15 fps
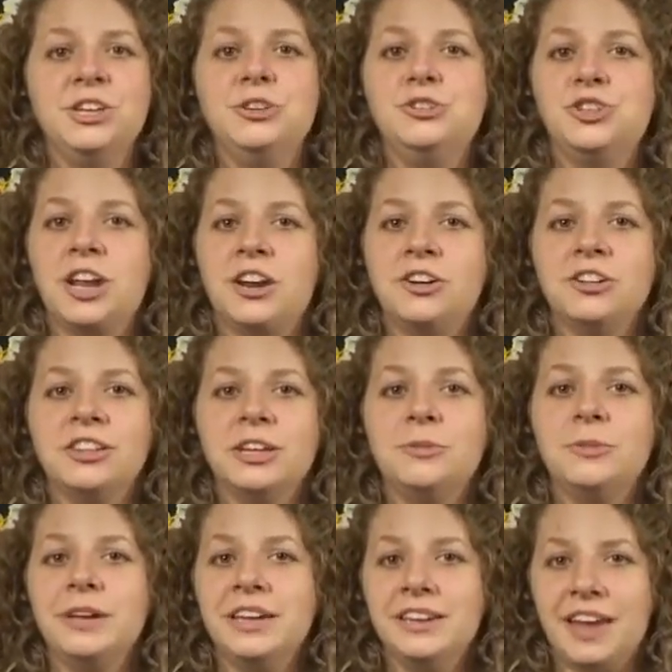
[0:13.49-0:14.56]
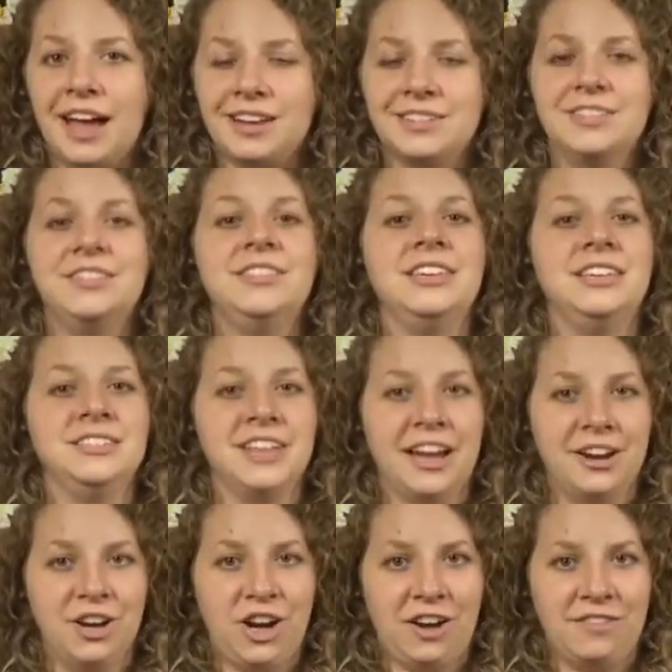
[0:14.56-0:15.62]
you generally reenact the
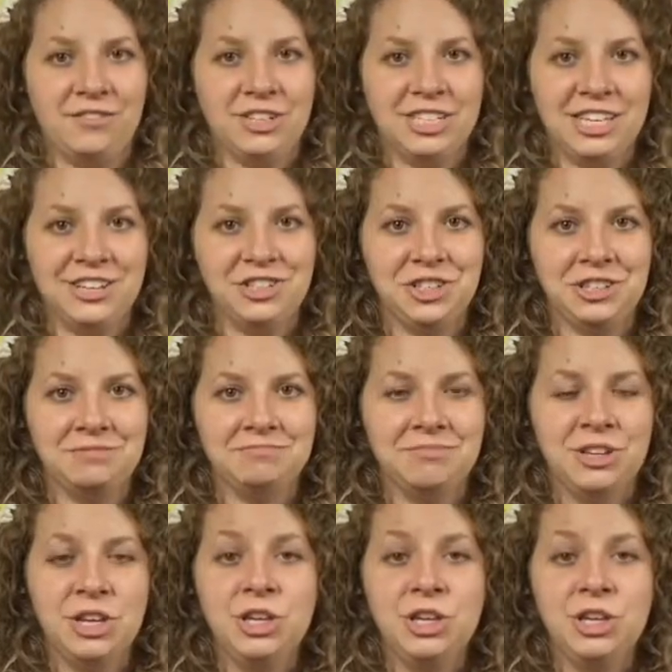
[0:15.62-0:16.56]
entire conversation.